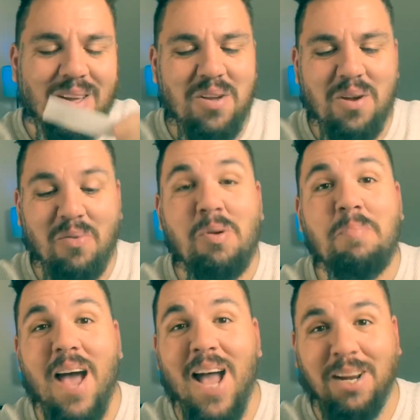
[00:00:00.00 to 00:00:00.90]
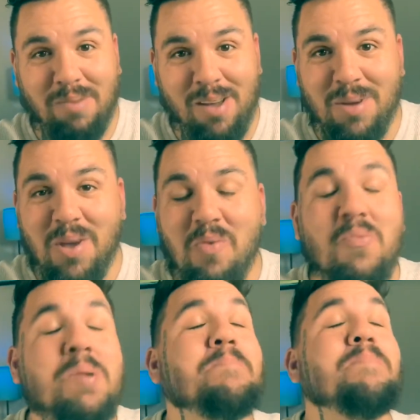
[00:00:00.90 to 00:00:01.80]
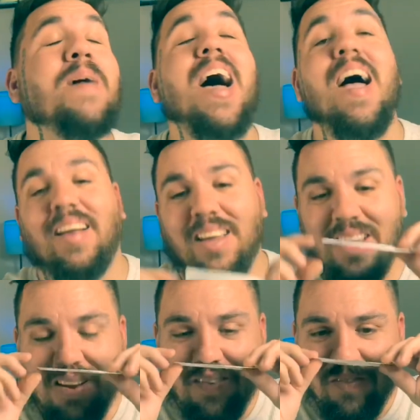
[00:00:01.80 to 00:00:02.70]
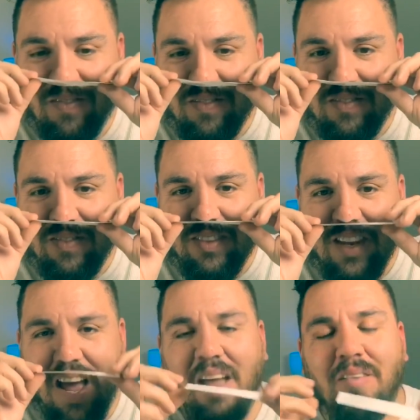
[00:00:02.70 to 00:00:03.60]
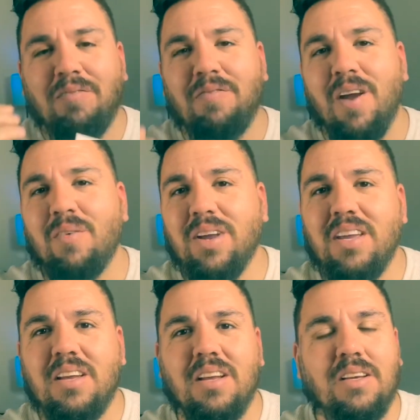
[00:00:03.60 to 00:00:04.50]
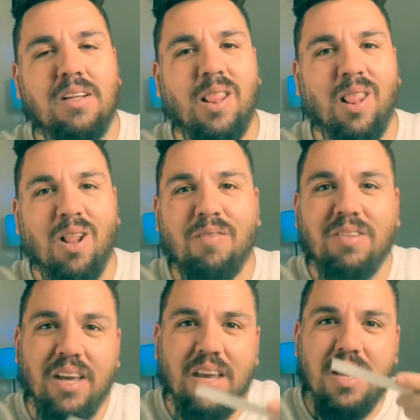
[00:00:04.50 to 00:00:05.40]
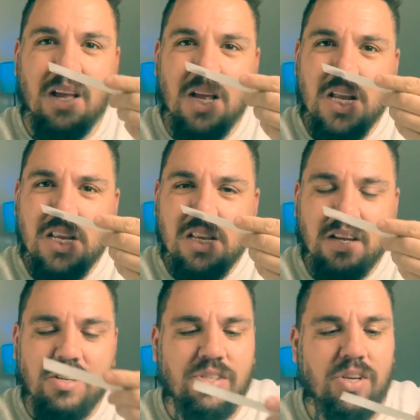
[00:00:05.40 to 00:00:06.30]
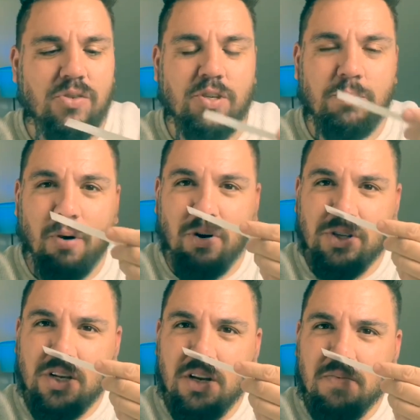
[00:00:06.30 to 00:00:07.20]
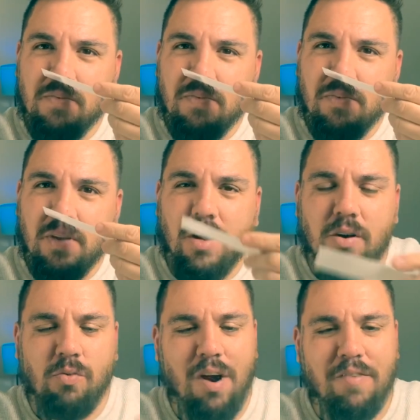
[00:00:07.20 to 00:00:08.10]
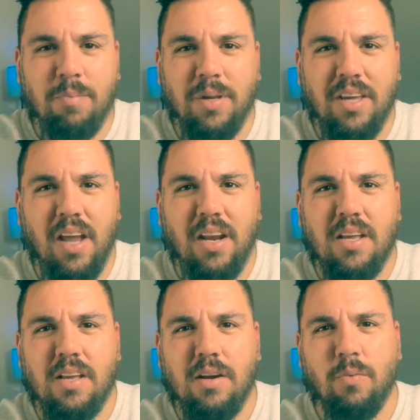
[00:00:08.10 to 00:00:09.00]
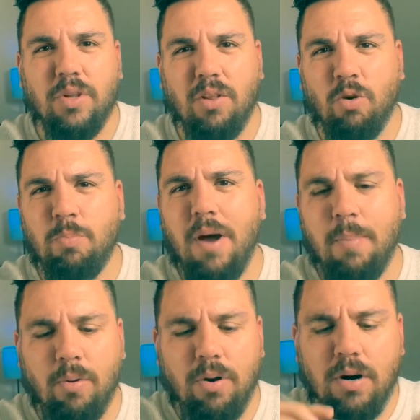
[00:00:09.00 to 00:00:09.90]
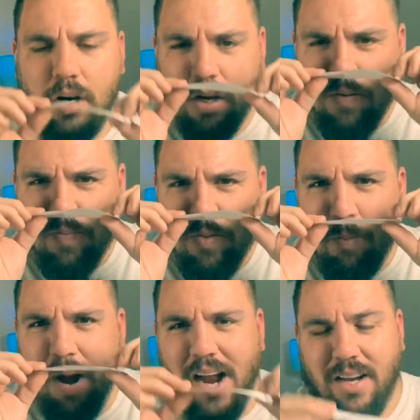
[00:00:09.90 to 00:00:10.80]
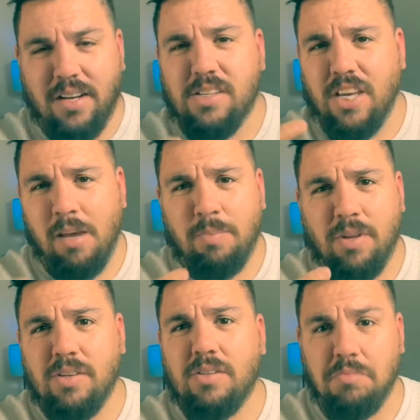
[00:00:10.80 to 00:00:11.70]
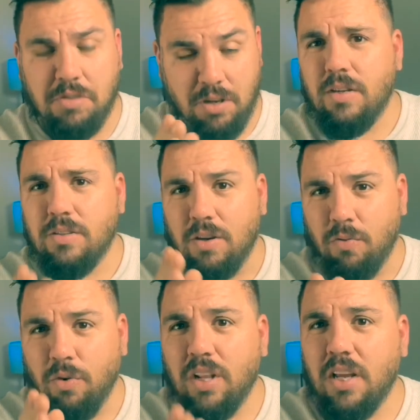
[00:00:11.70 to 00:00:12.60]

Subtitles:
We back, baby. We back. A very lovely citrus burst right from the gate with a little pepper behind it to keep this, to really